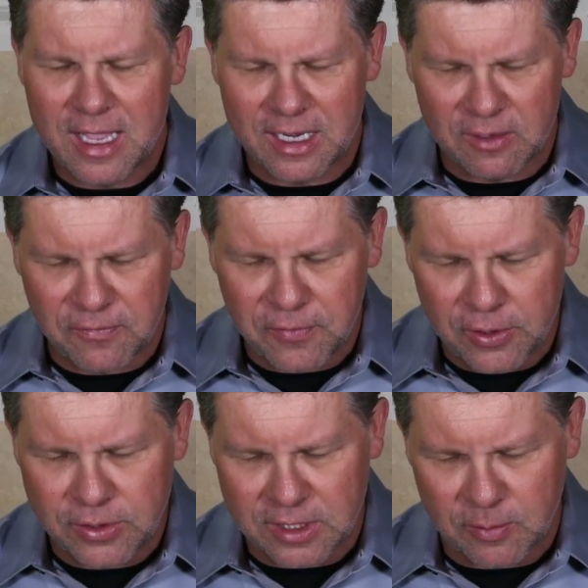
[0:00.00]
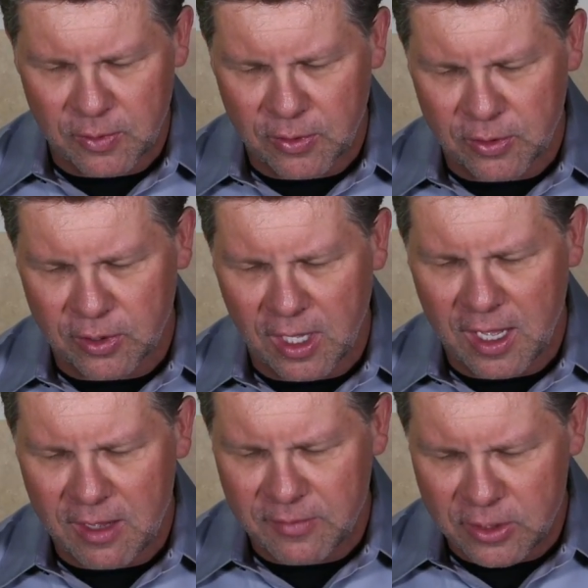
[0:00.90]
and infuse them with your
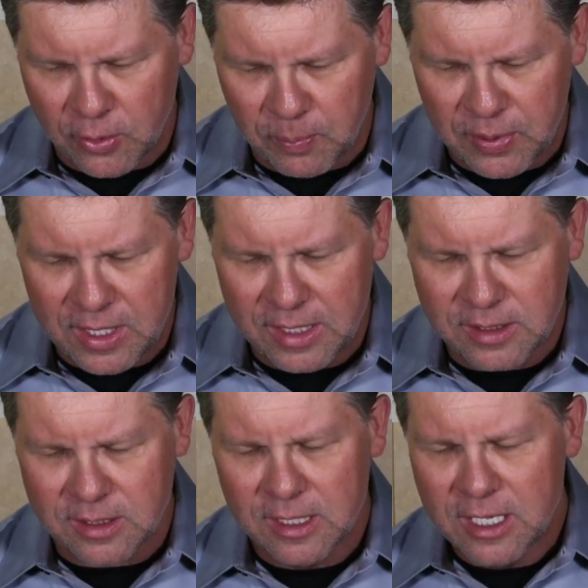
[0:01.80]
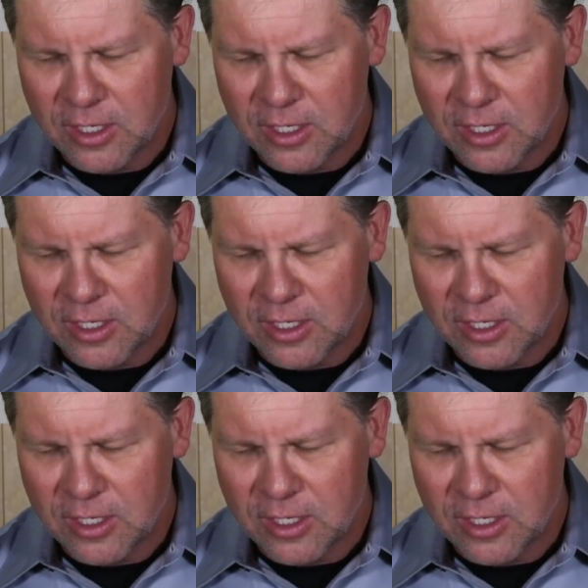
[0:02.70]
love and your peace,